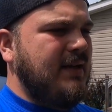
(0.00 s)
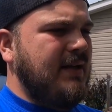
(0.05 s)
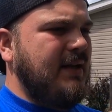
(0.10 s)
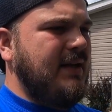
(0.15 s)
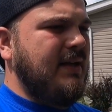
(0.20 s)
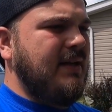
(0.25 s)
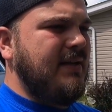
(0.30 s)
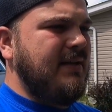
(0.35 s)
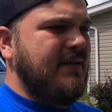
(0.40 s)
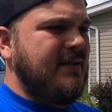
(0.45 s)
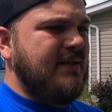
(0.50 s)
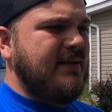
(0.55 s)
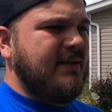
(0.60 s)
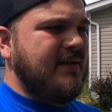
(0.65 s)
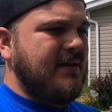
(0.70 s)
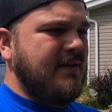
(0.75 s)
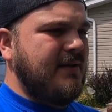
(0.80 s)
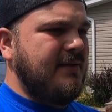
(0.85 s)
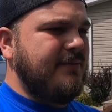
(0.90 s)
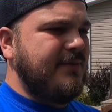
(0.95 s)
and
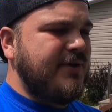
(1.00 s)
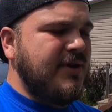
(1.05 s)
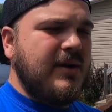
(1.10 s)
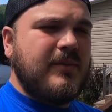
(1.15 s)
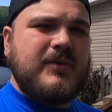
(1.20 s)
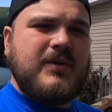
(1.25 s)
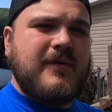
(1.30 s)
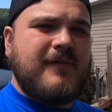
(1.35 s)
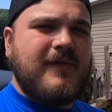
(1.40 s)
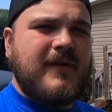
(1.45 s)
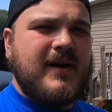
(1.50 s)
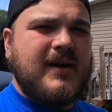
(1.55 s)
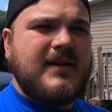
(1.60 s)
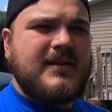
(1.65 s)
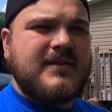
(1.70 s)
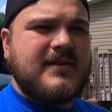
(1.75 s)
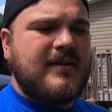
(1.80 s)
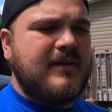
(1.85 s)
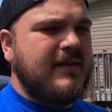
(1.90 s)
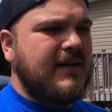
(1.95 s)
share with your
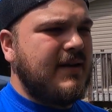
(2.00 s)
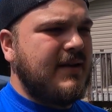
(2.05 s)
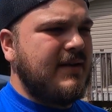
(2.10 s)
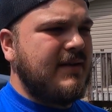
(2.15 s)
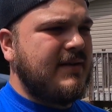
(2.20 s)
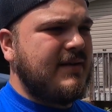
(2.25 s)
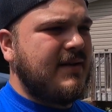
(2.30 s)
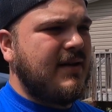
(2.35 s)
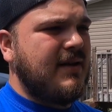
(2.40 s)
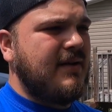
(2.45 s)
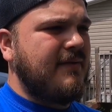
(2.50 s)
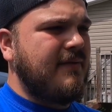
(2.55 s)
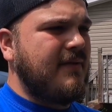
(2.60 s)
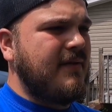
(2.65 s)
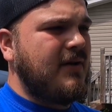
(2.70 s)
friends and all that good stuff.